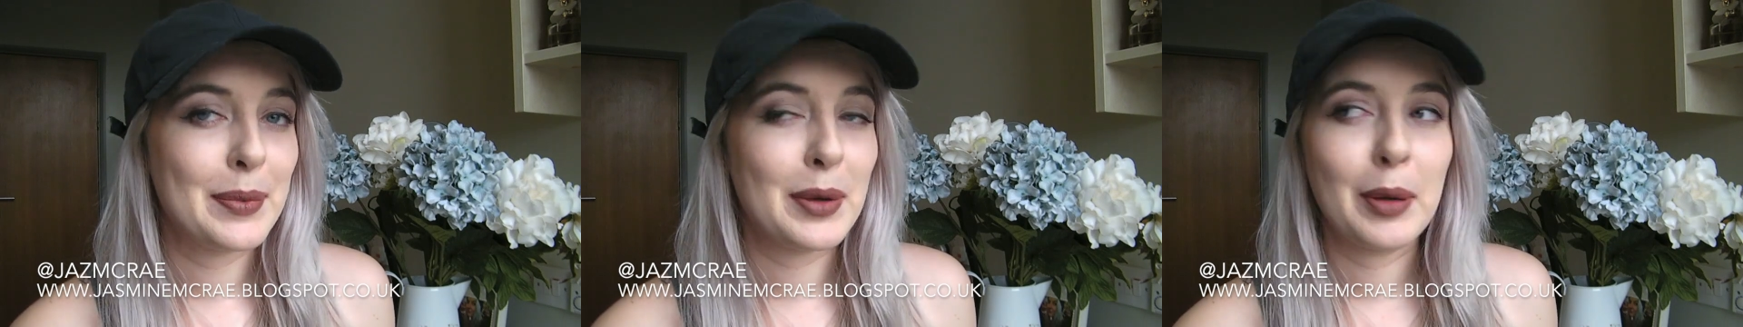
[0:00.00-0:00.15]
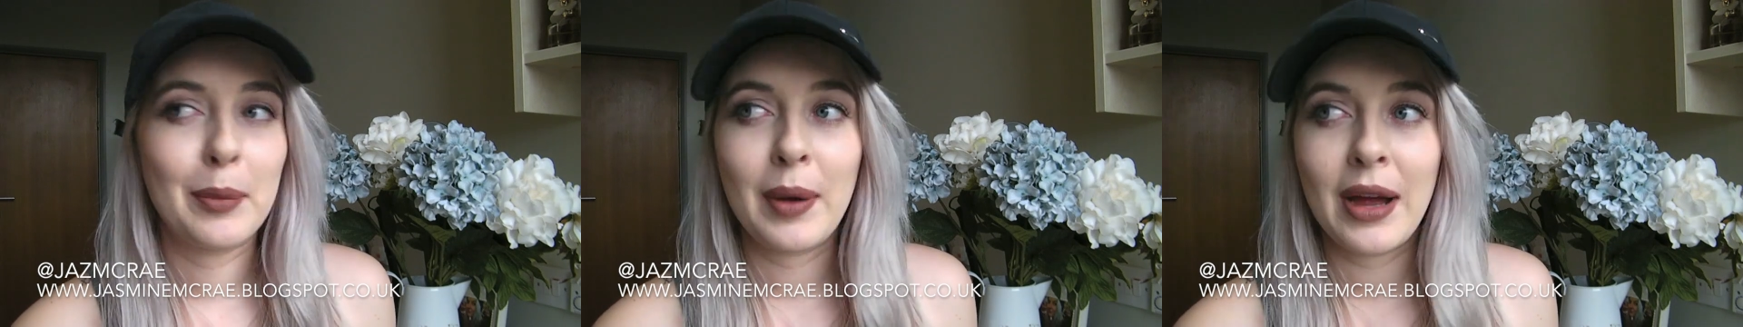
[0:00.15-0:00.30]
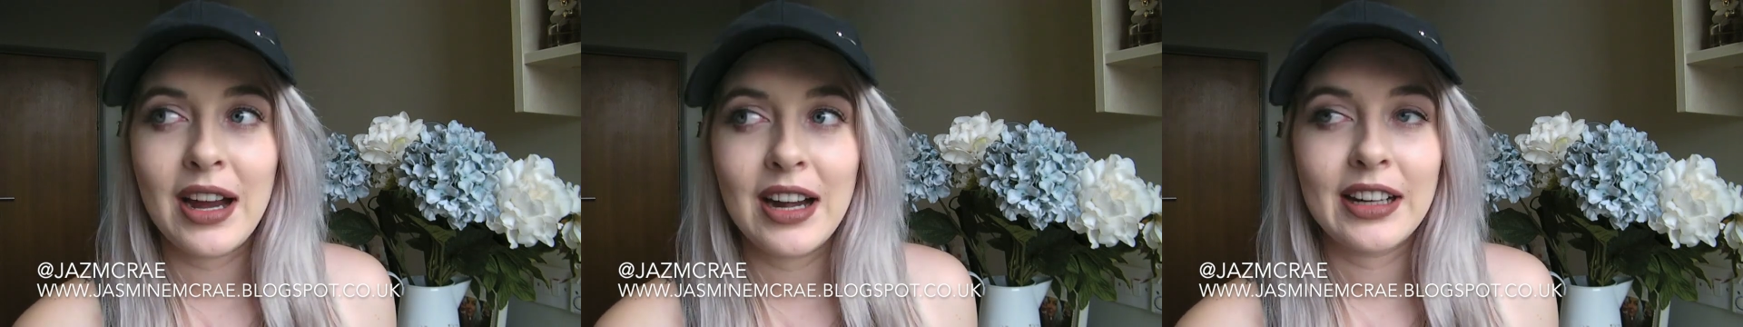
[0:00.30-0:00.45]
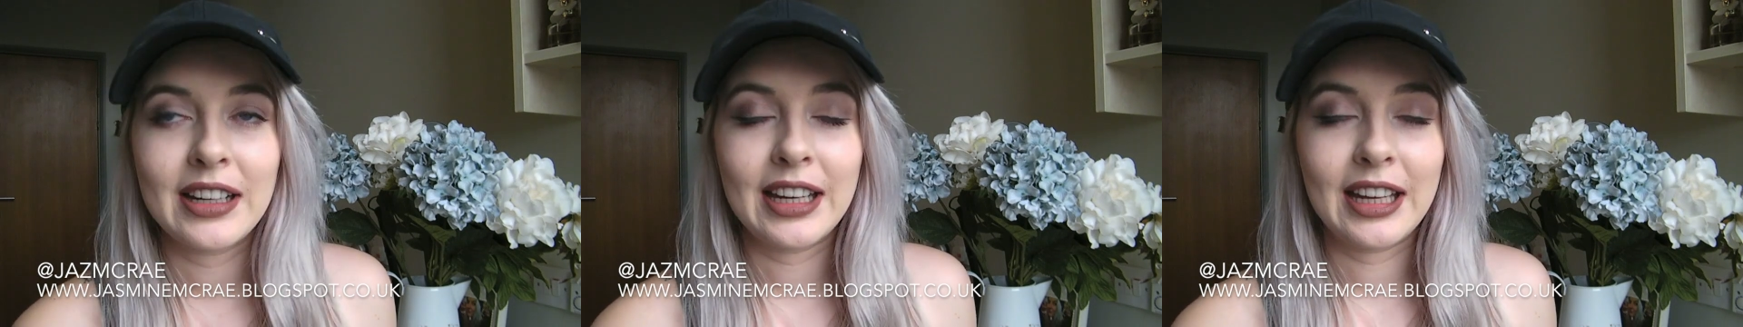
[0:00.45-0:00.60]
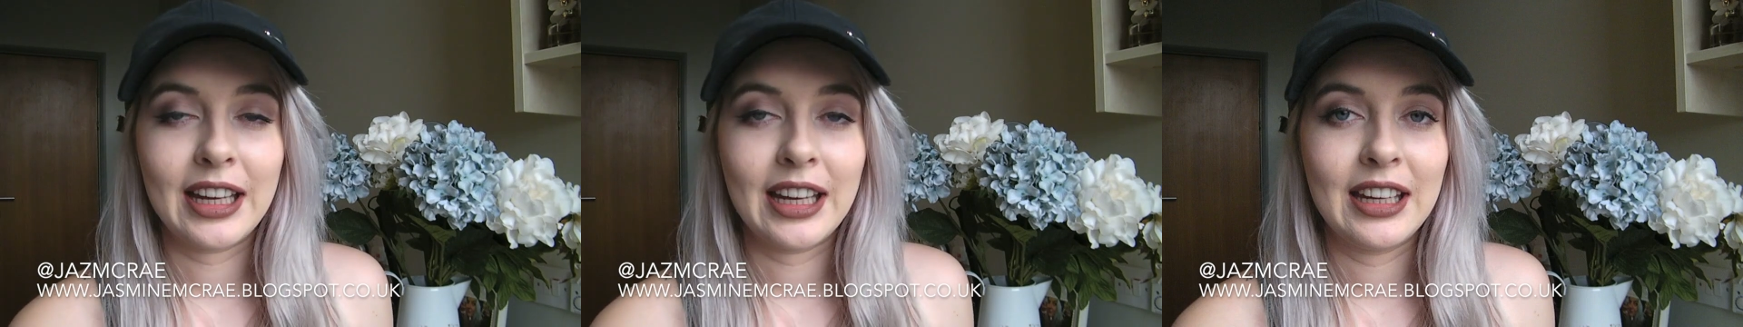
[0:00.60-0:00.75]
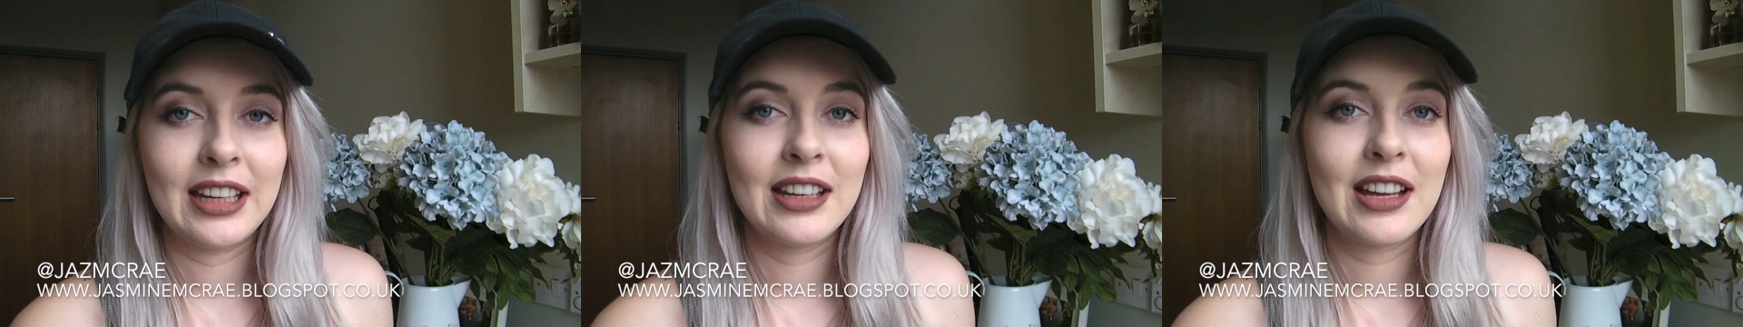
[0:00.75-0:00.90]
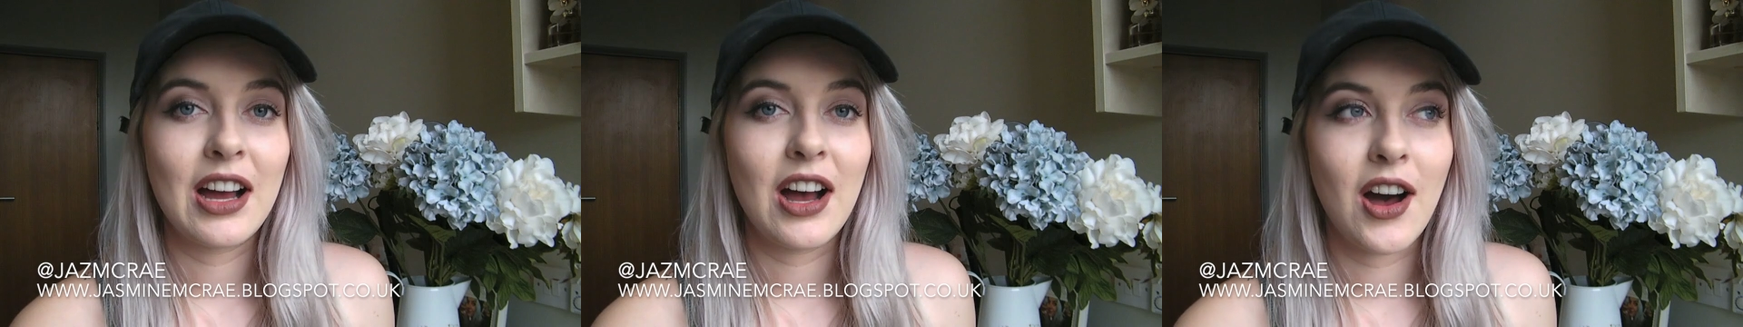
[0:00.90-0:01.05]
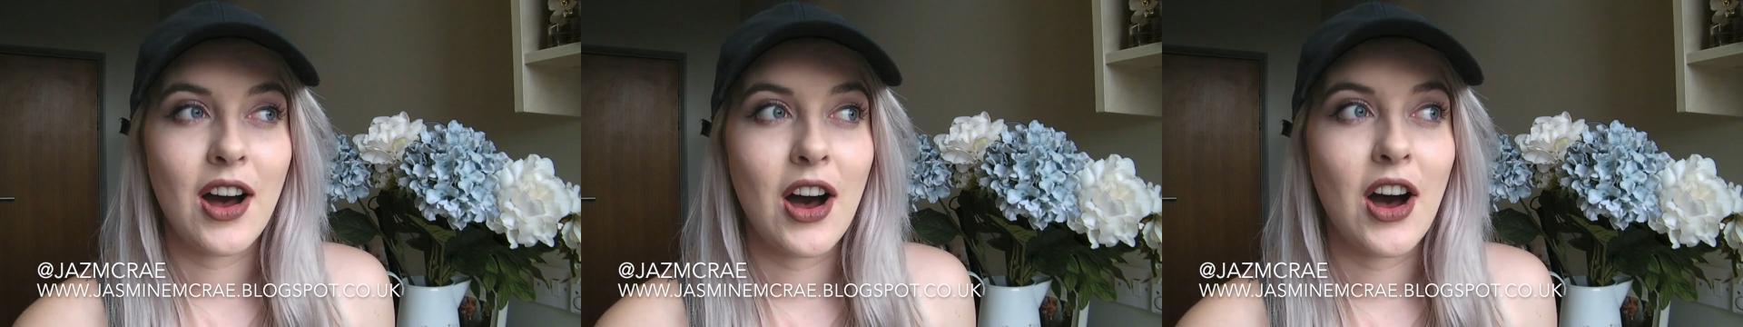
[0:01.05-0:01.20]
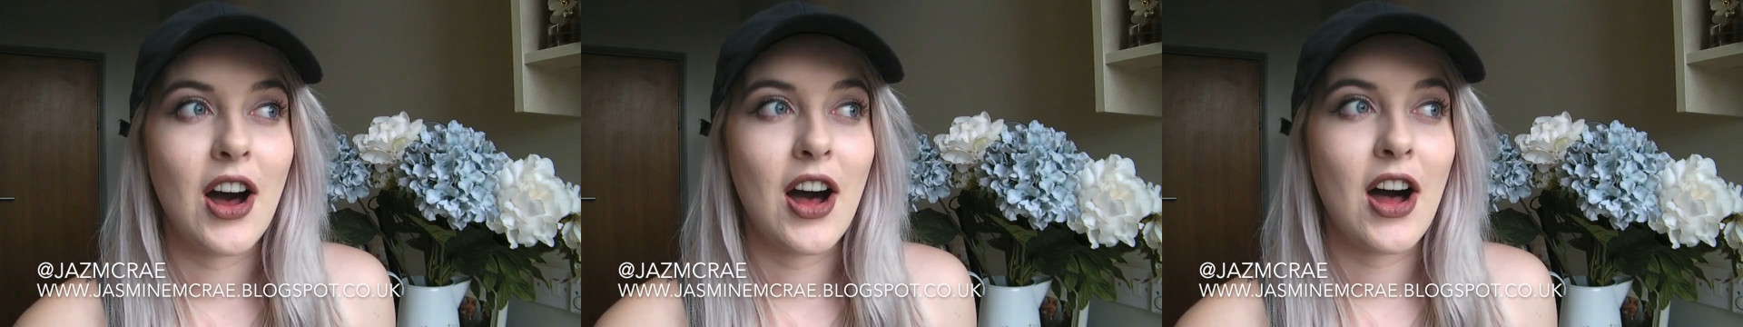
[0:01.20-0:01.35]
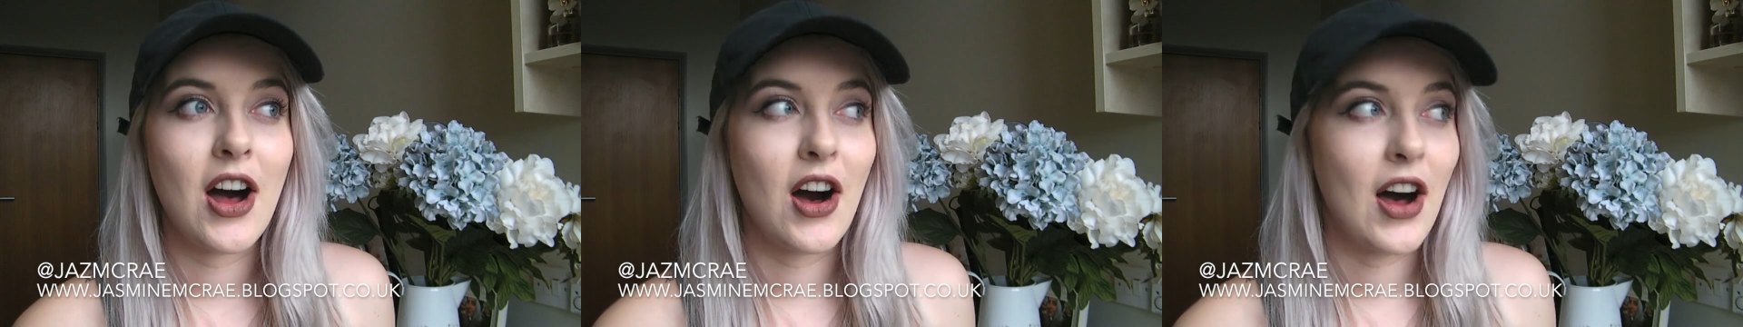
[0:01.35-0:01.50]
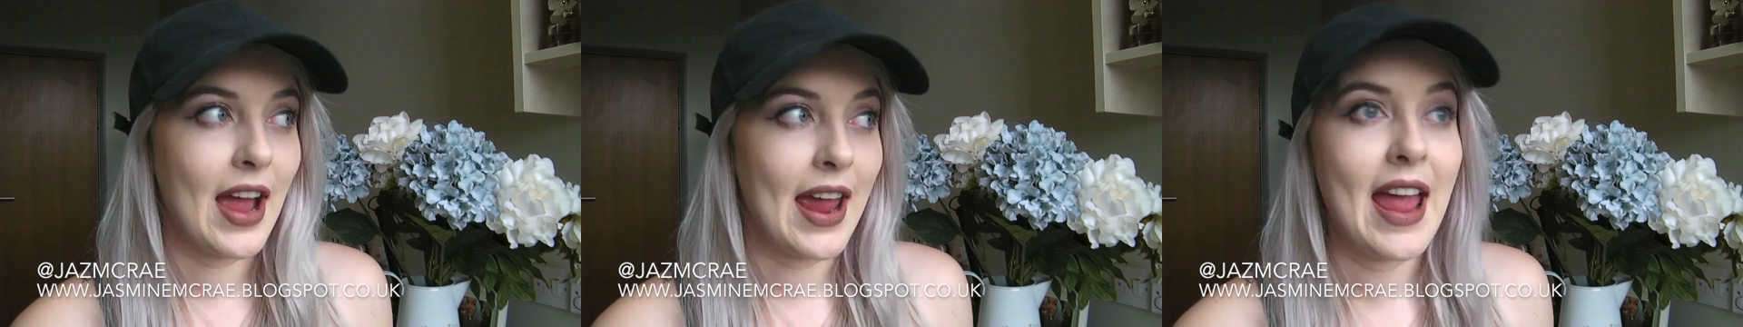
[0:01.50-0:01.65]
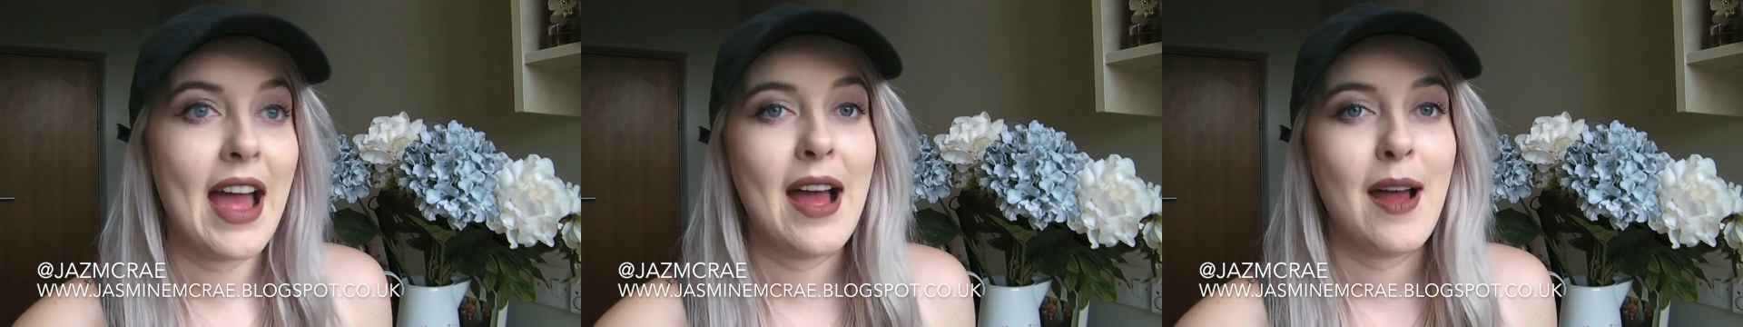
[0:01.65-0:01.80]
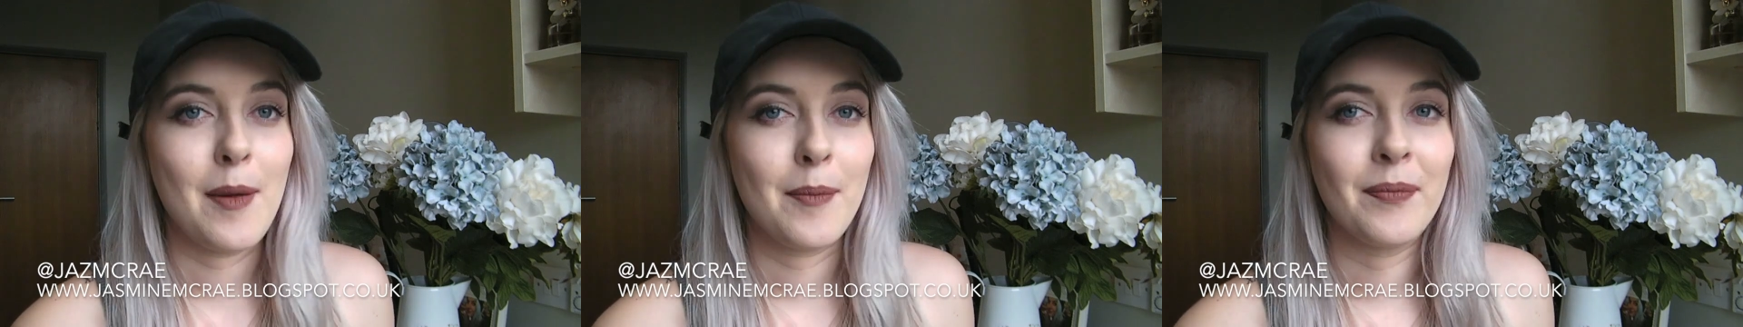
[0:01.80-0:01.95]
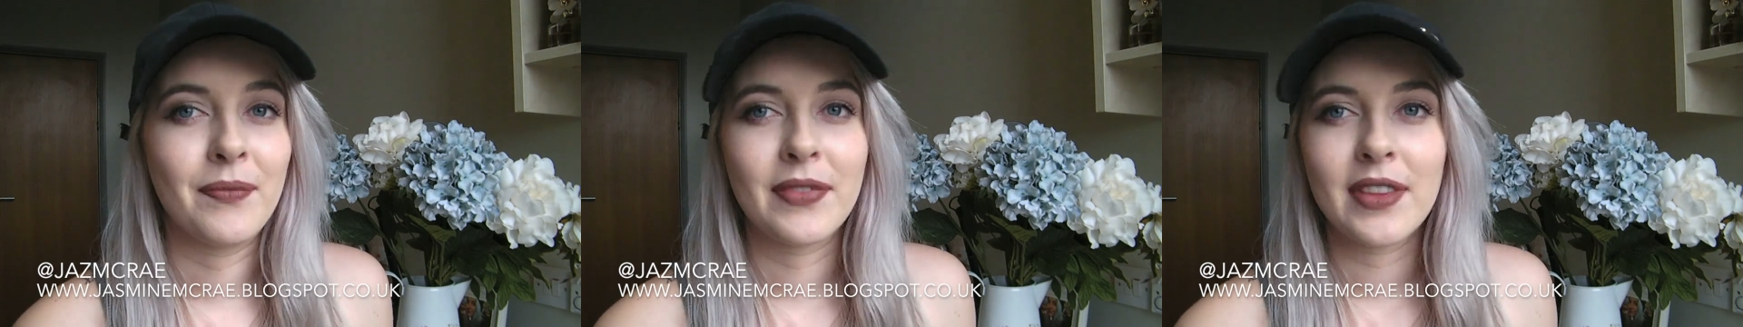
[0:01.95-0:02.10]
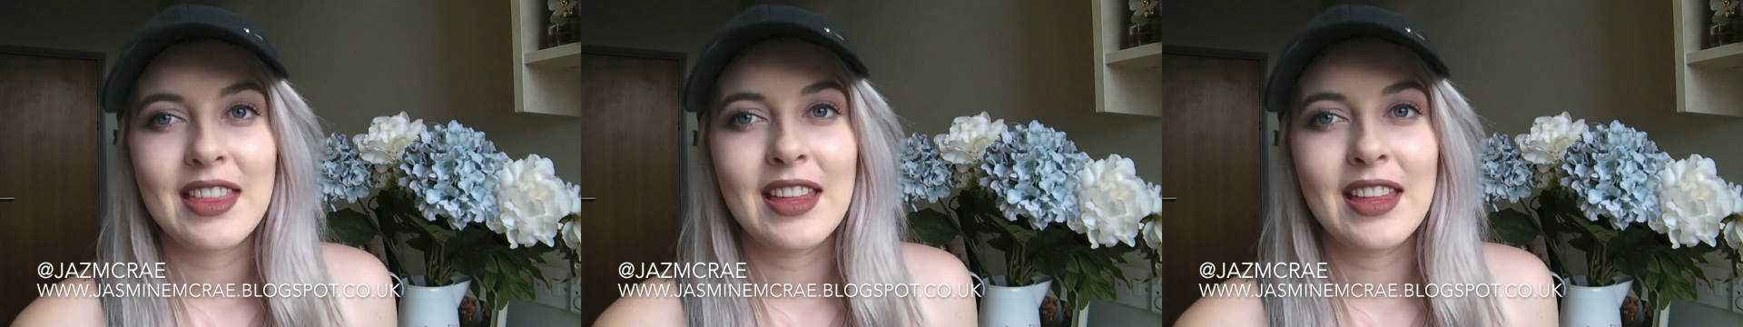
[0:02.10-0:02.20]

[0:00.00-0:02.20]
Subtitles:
but apparently I am.